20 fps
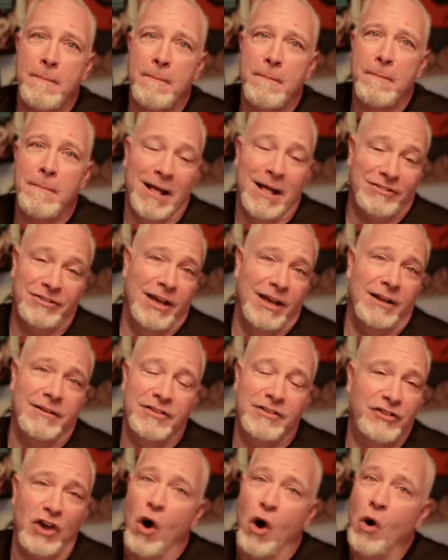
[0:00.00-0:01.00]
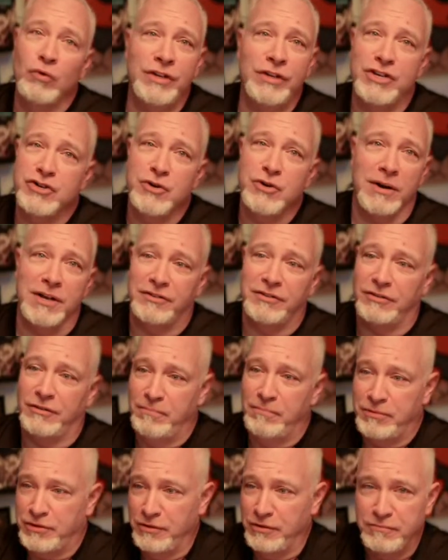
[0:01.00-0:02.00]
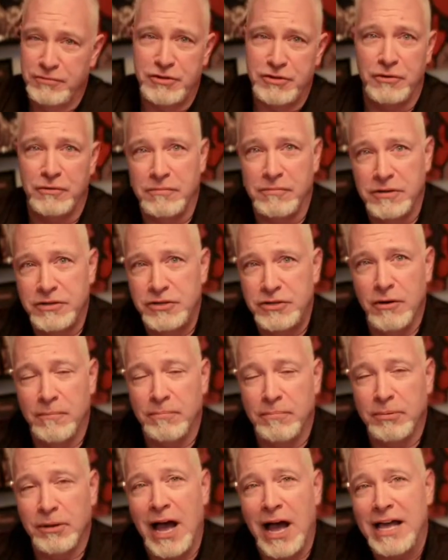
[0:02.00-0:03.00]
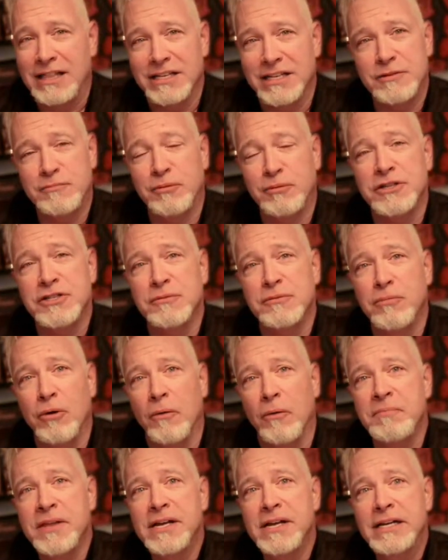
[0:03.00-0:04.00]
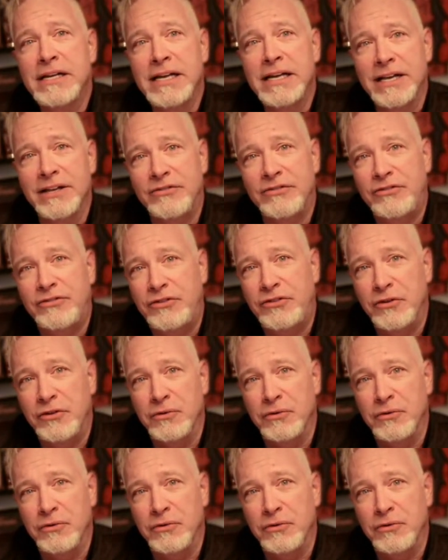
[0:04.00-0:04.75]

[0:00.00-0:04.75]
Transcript: That's it. It's the only choice to apply this principle is to